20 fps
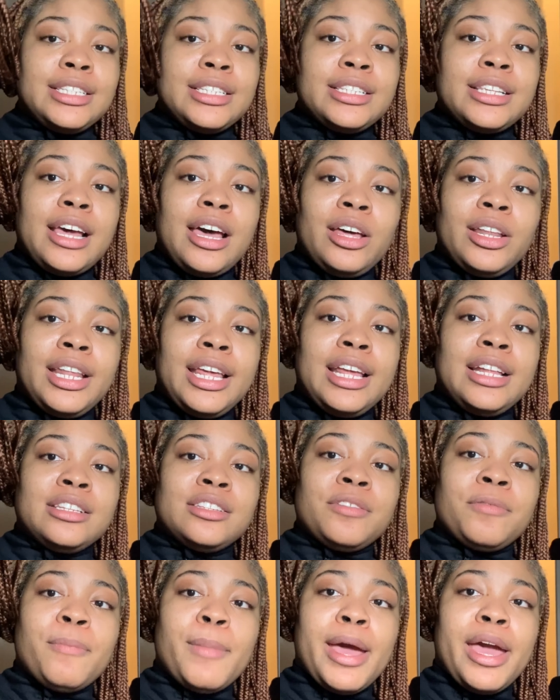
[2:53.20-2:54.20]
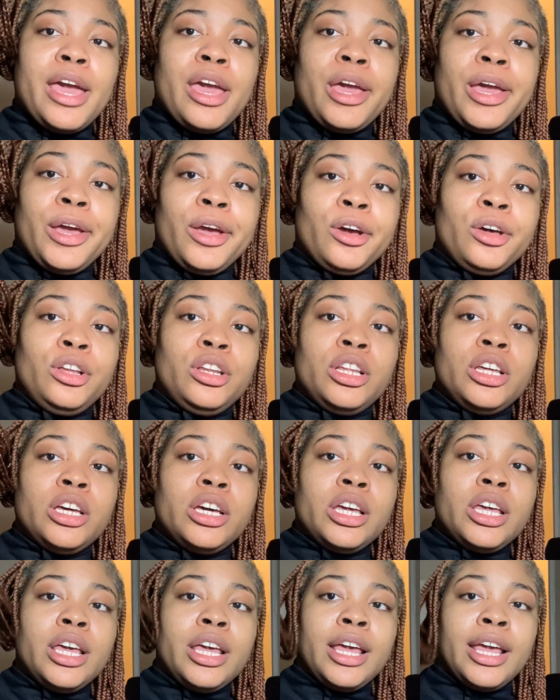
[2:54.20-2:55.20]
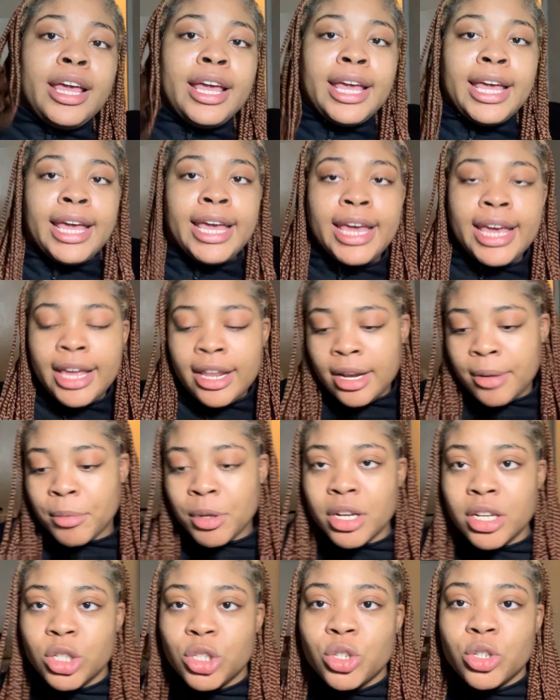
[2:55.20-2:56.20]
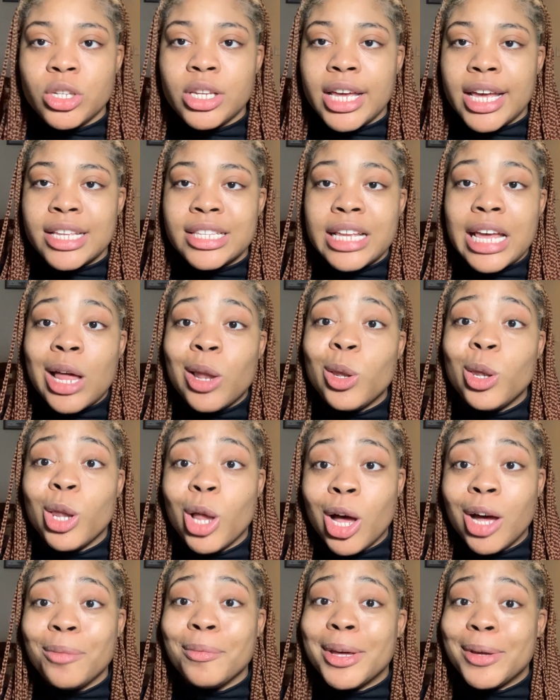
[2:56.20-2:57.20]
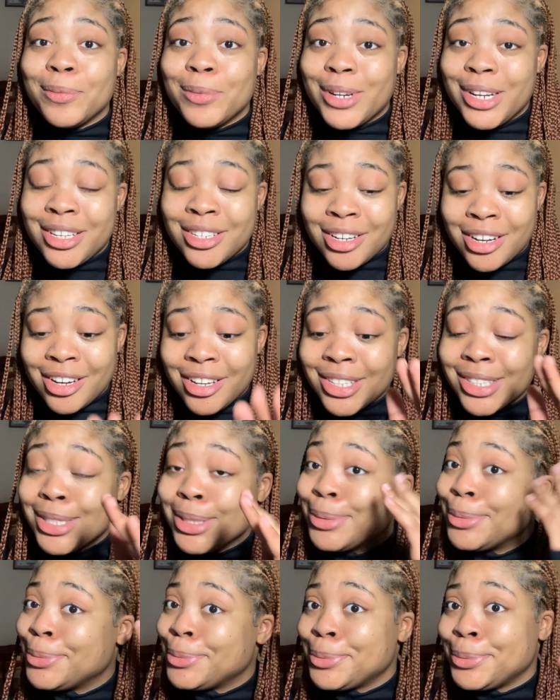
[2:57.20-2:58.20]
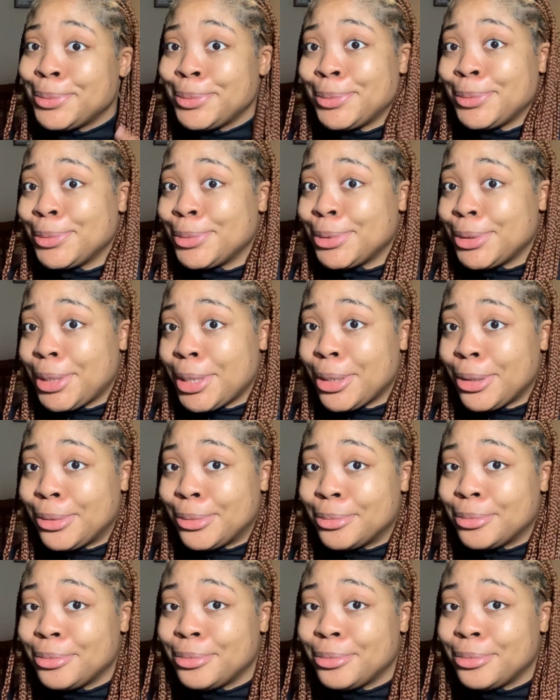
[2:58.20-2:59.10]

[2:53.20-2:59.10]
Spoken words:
is how the ends of my hair look, and I'm gonna show you guys how long my braids are, because girl,